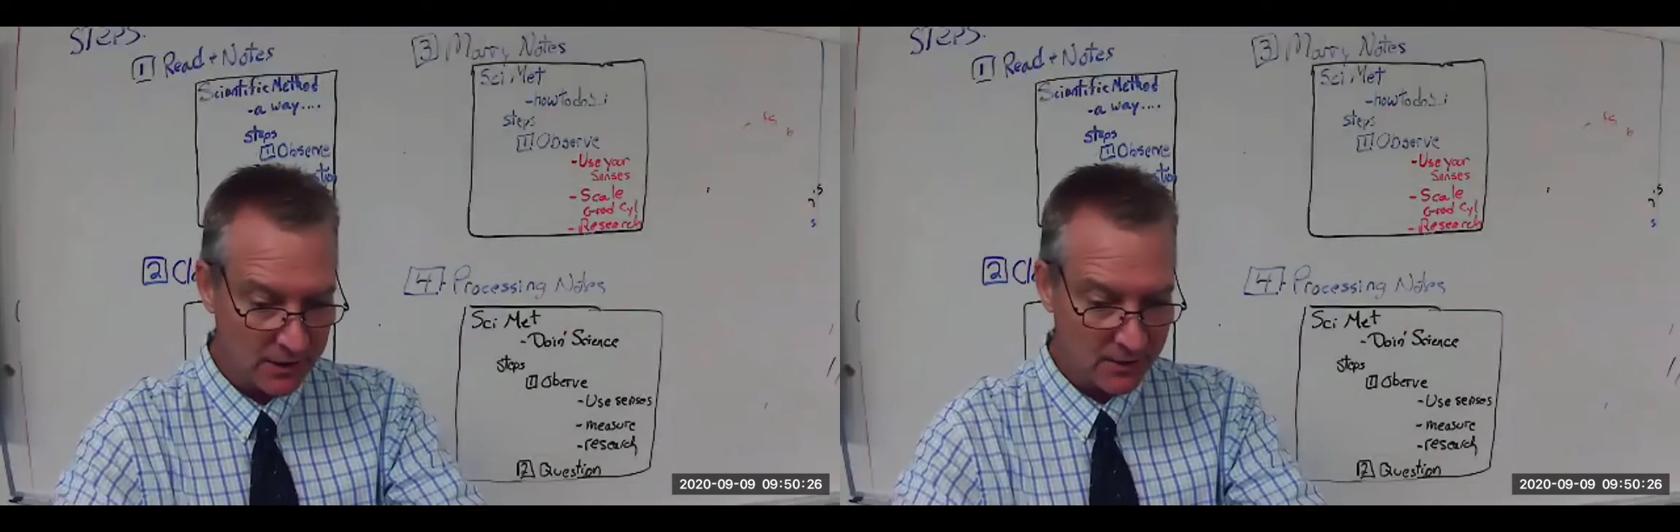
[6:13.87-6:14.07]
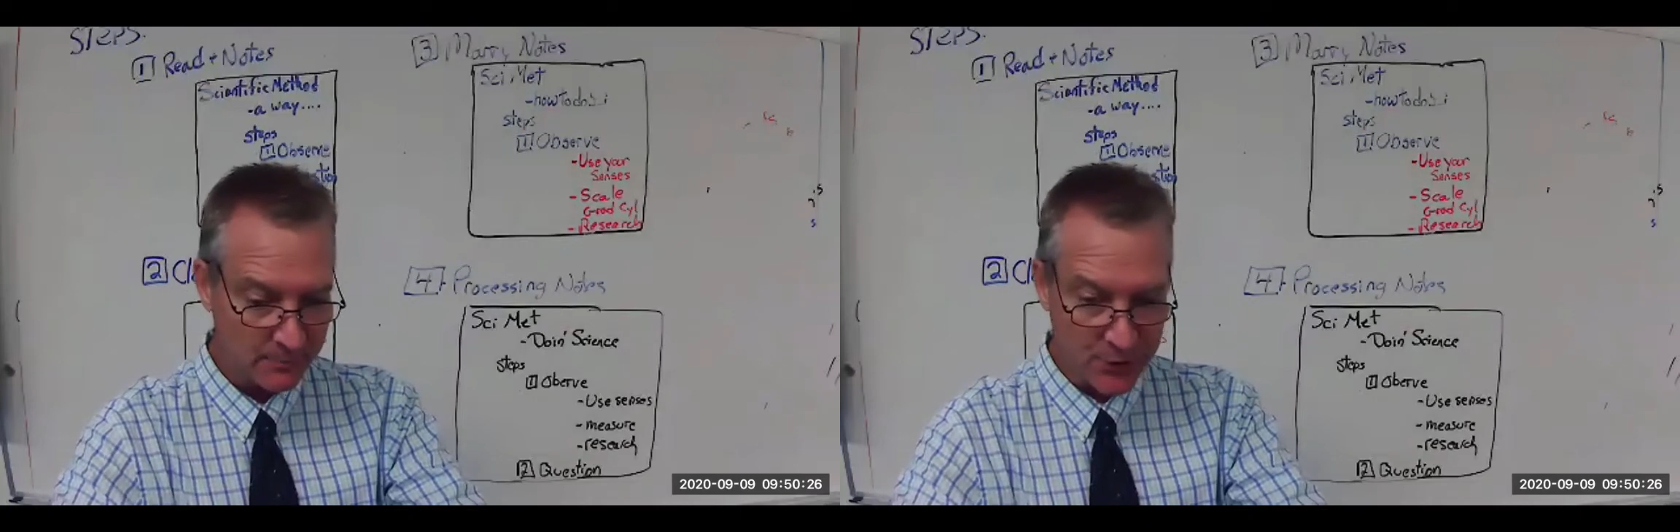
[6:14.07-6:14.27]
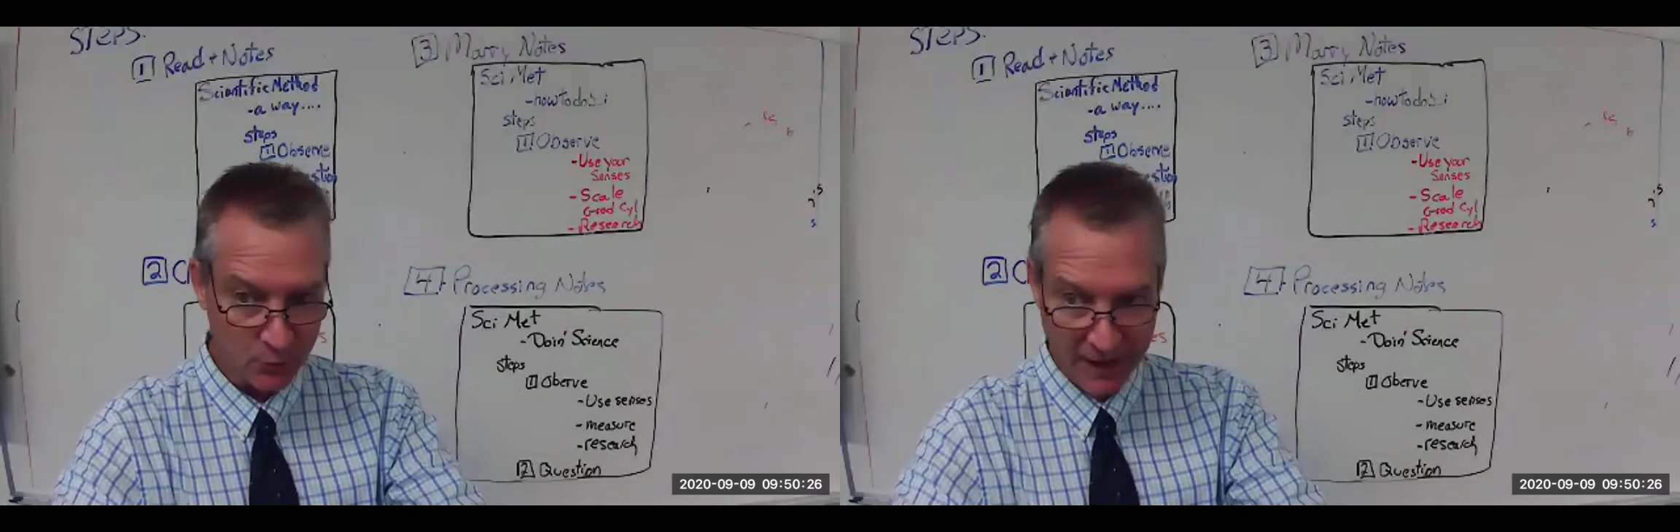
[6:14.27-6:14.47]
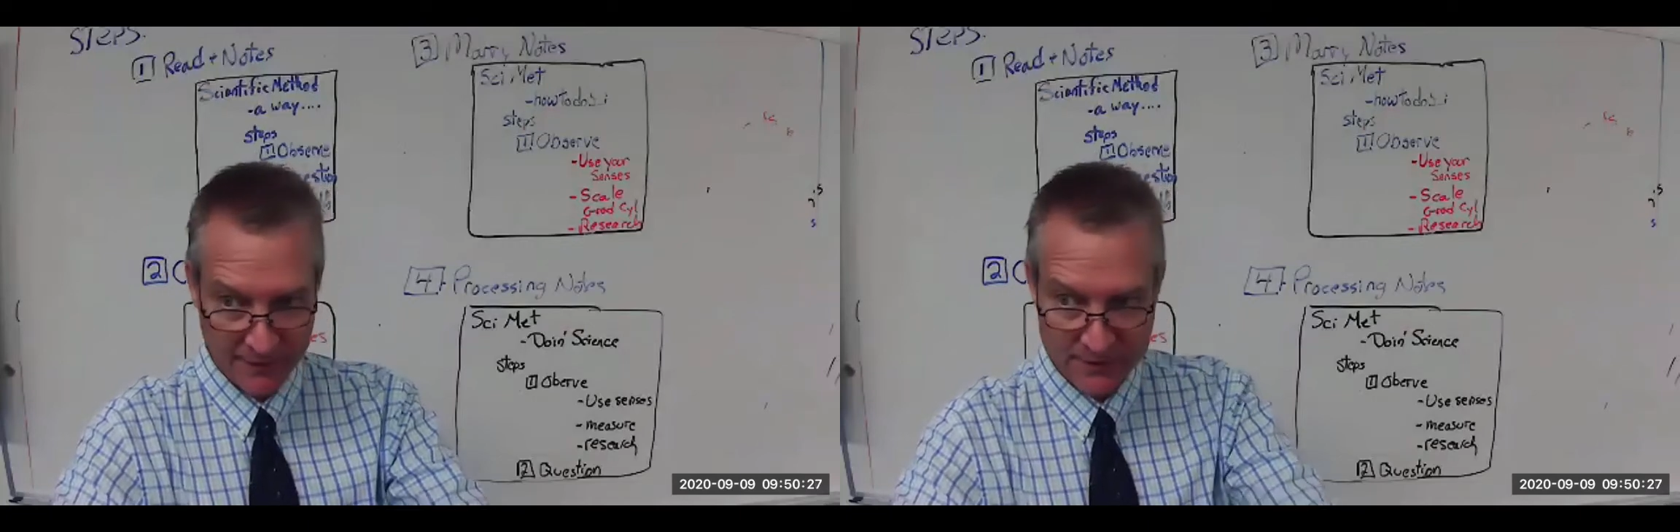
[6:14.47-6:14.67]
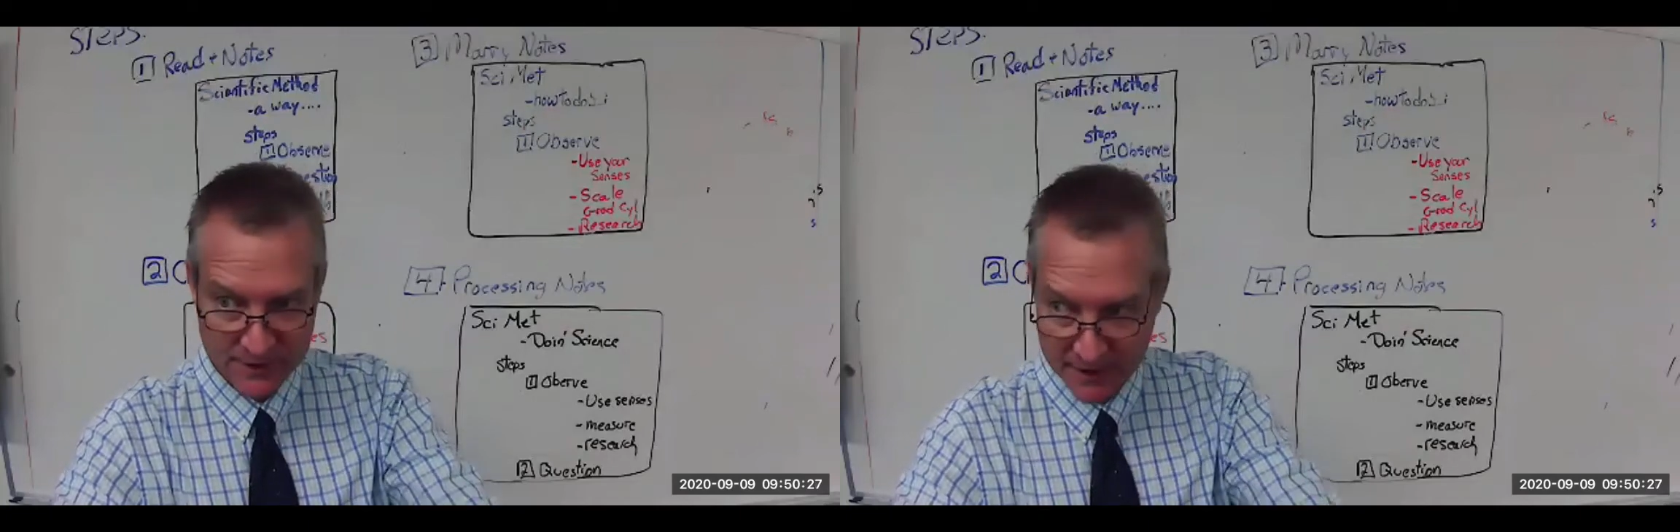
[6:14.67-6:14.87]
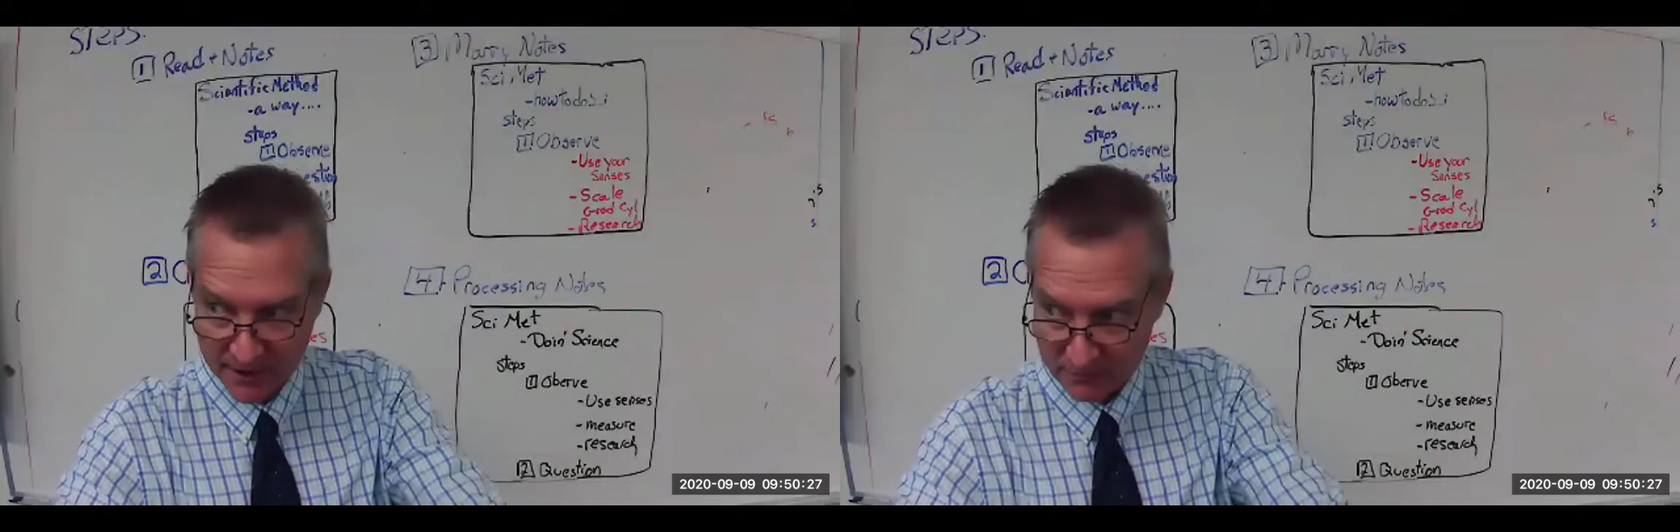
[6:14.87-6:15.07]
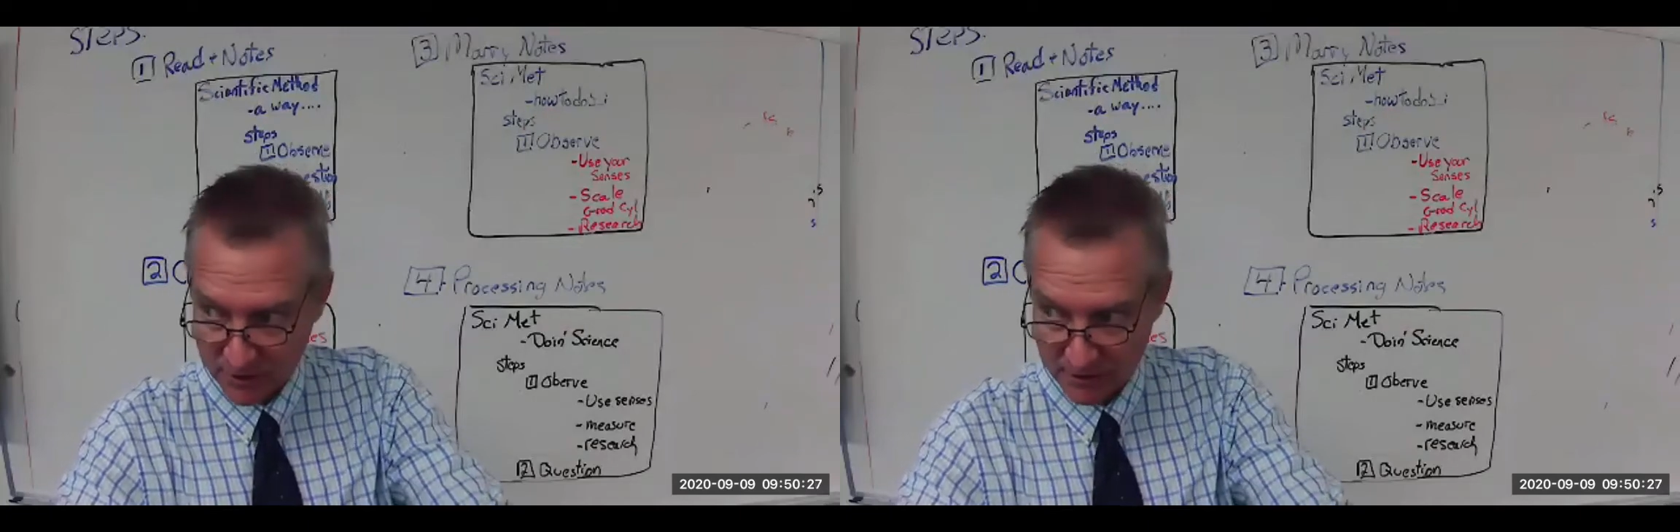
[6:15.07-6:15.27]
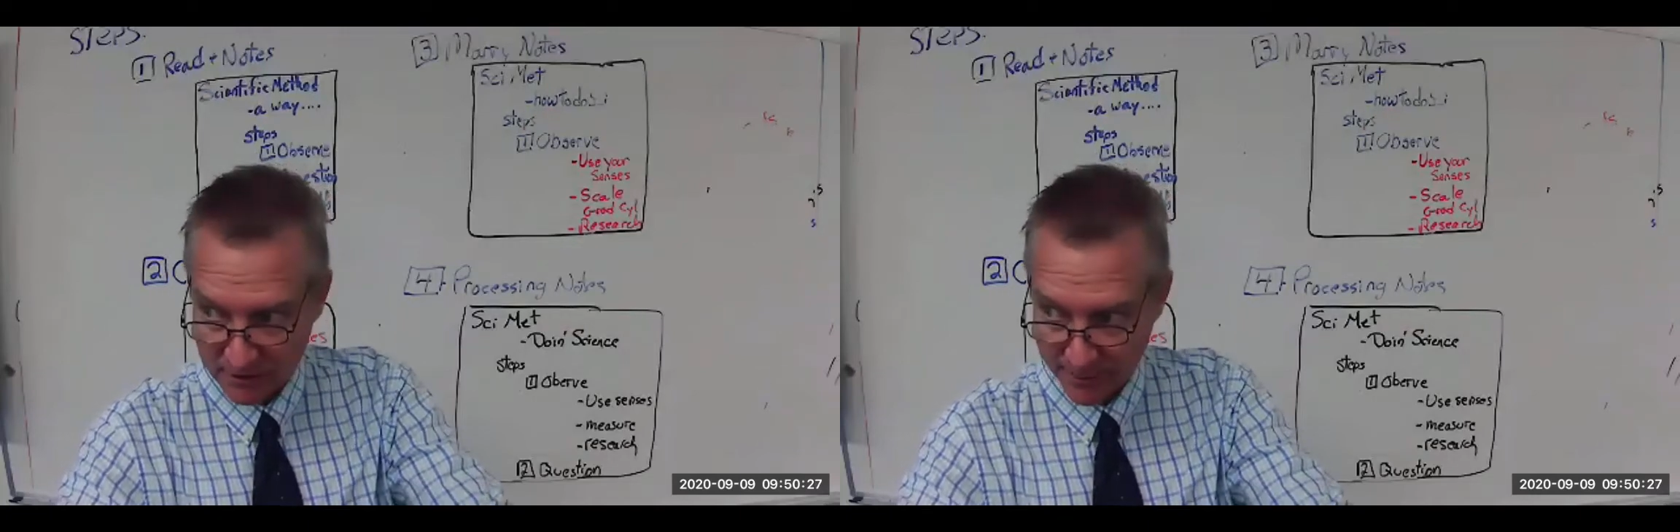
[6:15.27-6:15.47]
but you rather say,
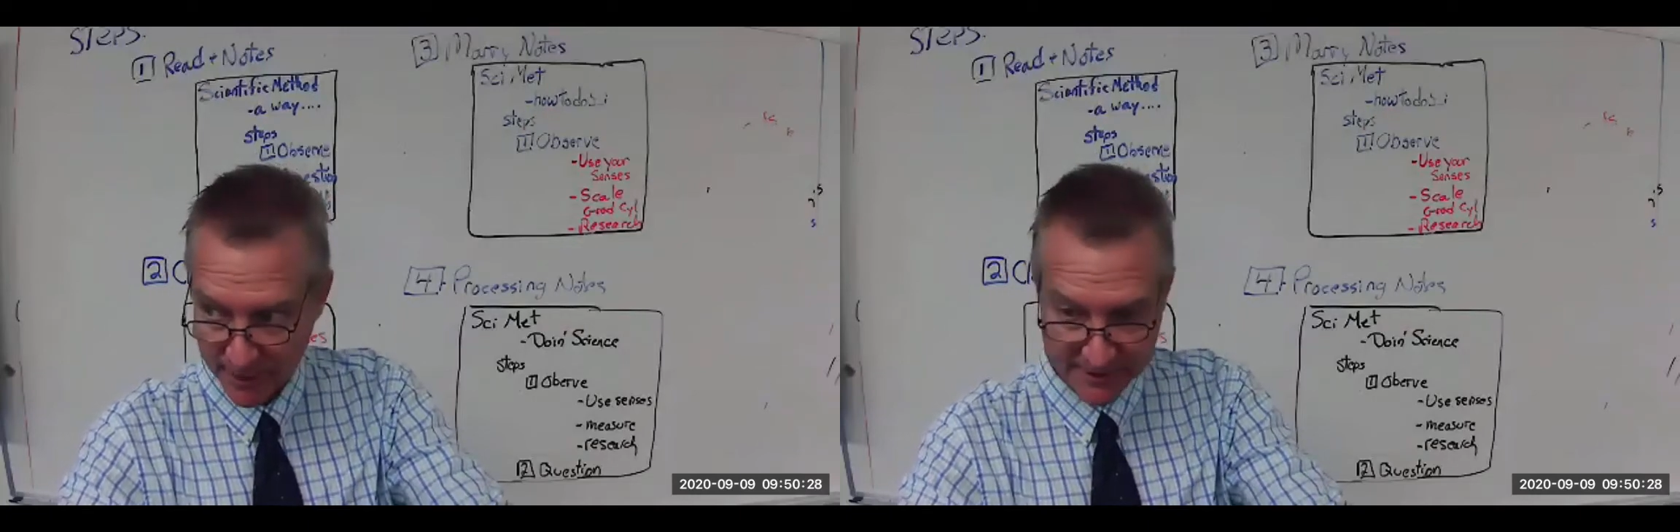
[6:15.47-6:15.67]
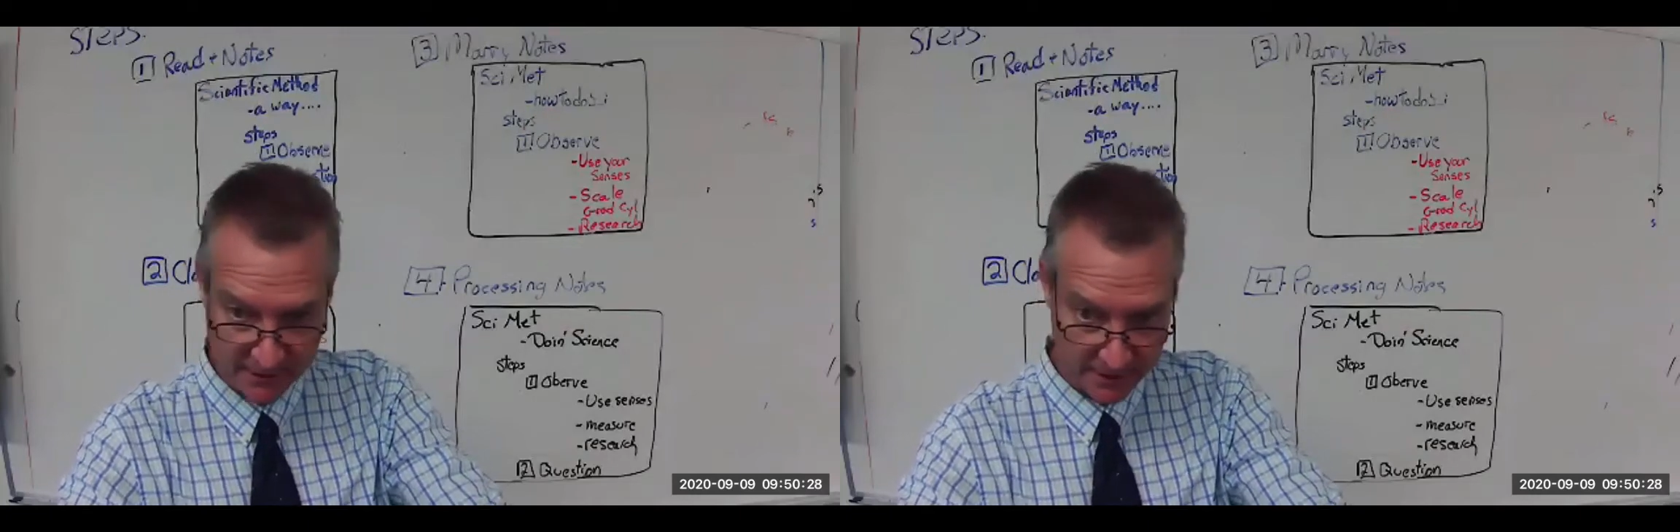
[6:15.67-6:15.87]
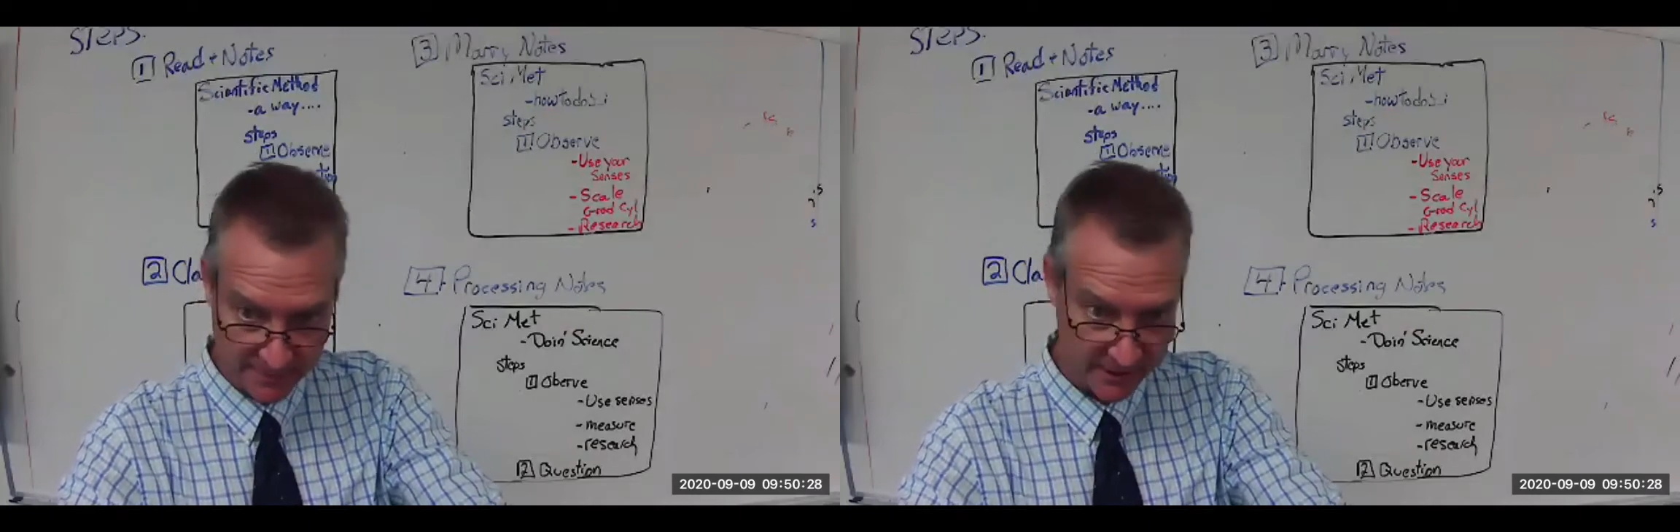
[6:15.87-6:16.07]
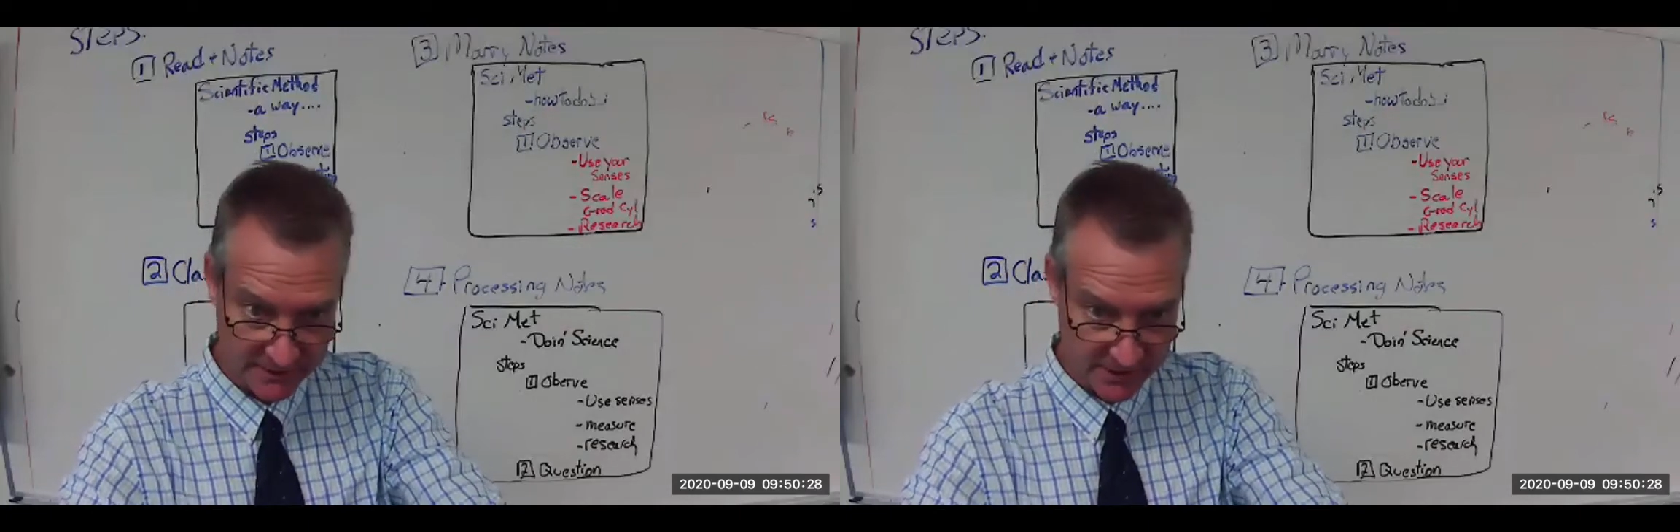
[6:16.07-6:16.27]
well, you basically mean it's